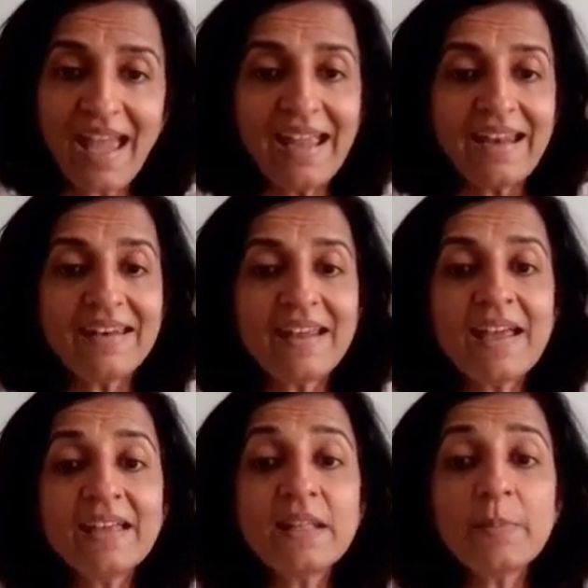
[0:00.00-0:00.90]
And
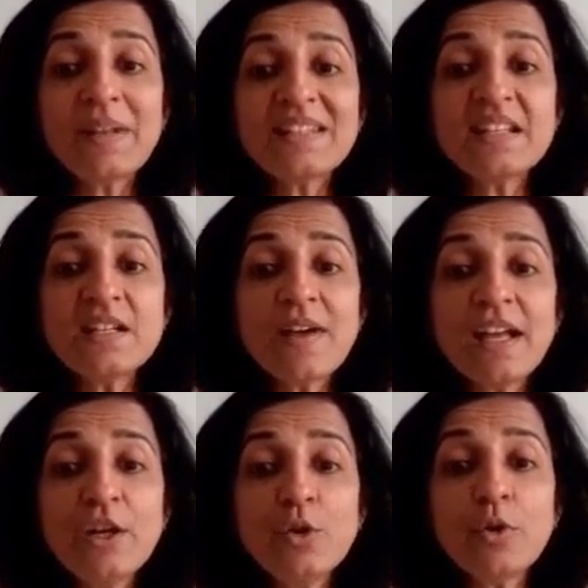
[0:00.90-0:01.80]
the present
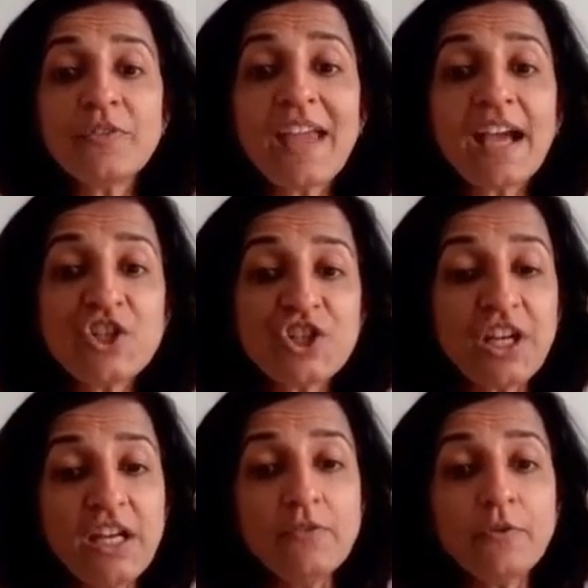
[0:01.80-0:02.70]
value of cash
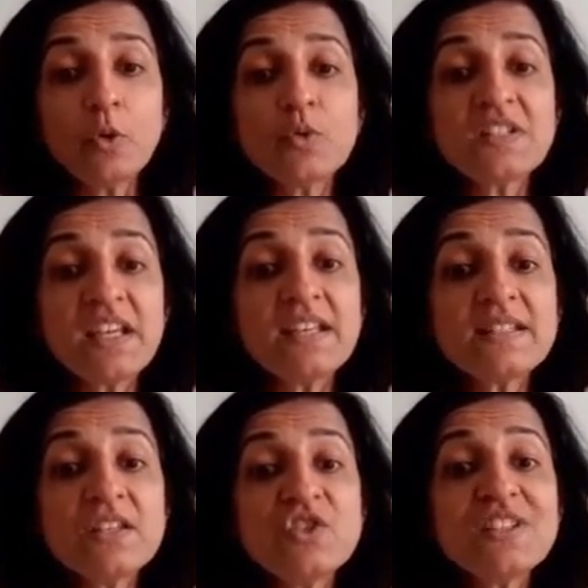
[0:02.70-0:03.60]
inflows
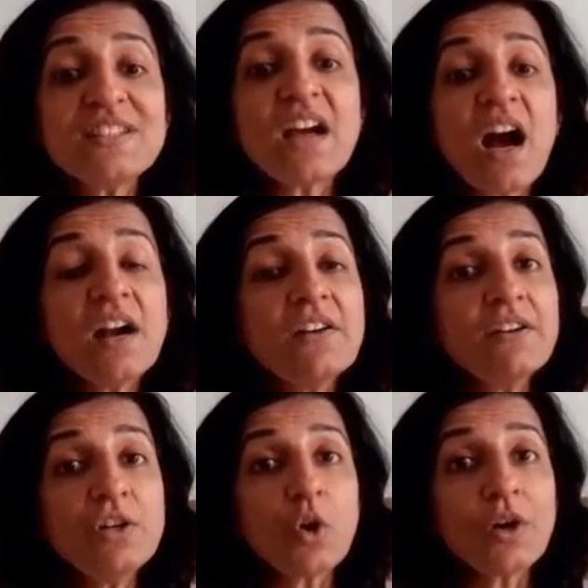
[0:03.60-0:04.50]
is just
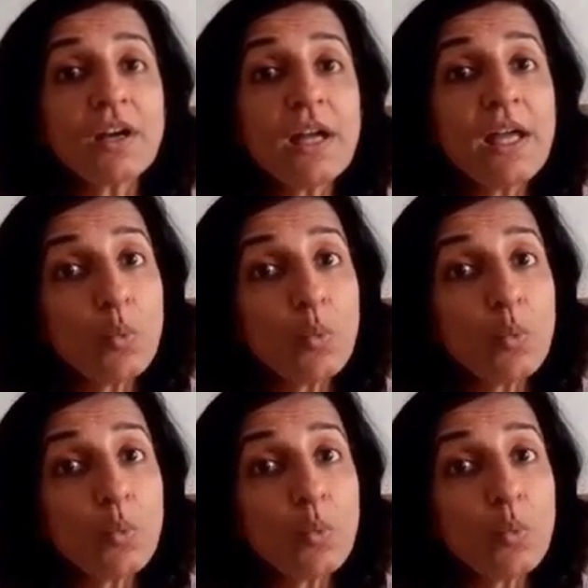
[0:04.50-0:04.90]
$100,